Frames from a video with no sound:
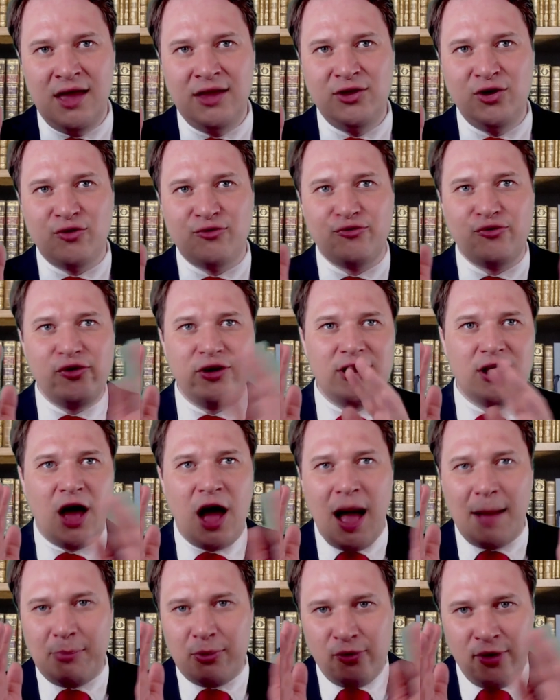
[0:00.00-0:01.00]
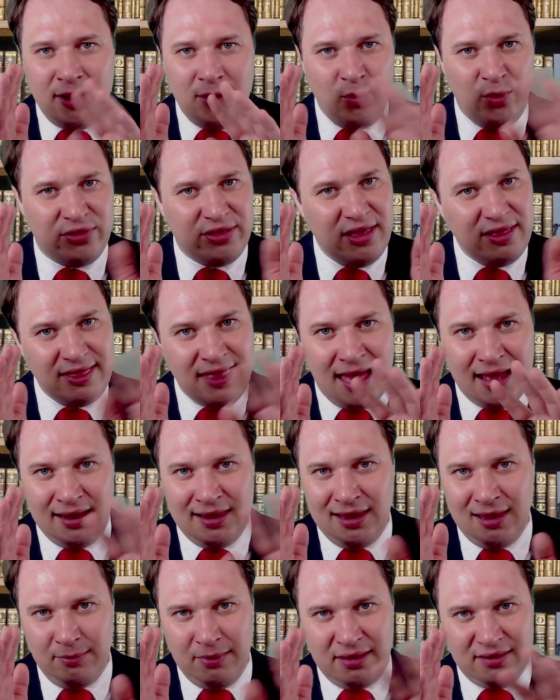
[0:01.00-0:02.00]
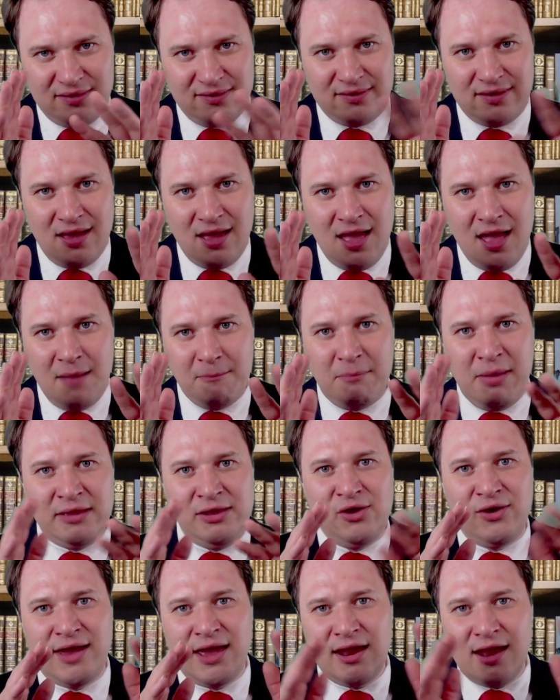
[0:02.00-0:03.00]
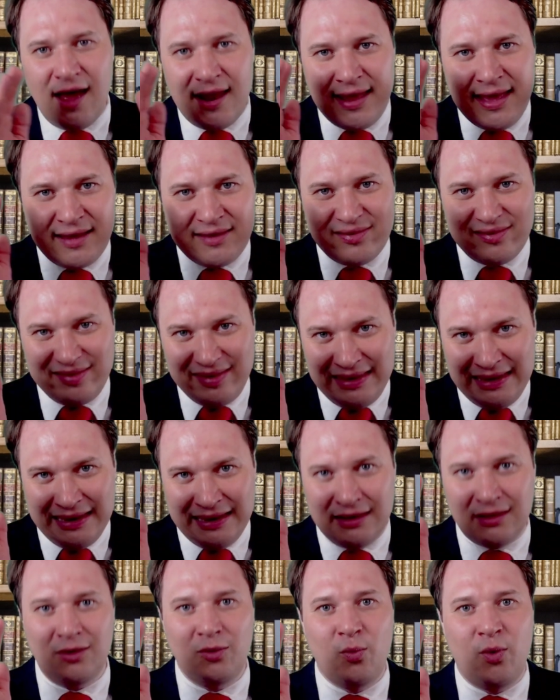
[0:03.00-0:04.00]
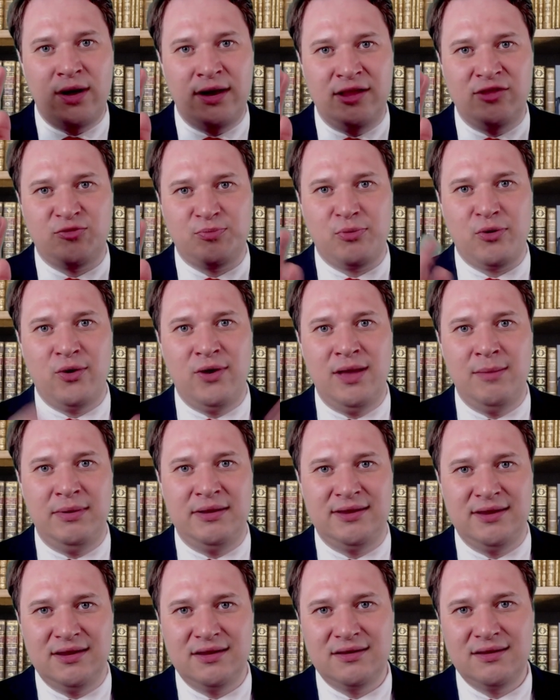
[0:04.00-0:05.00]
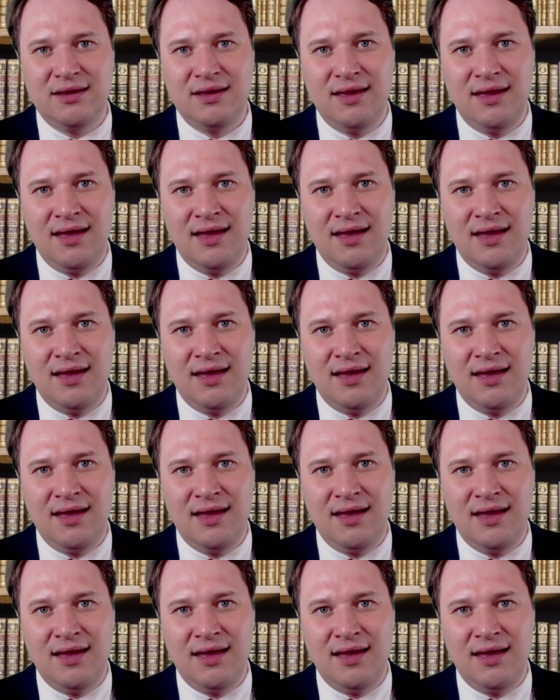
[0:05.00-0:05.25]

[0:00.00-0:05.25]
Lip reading: you're free to operate within that limit, but you cannot exceed what is prohibited.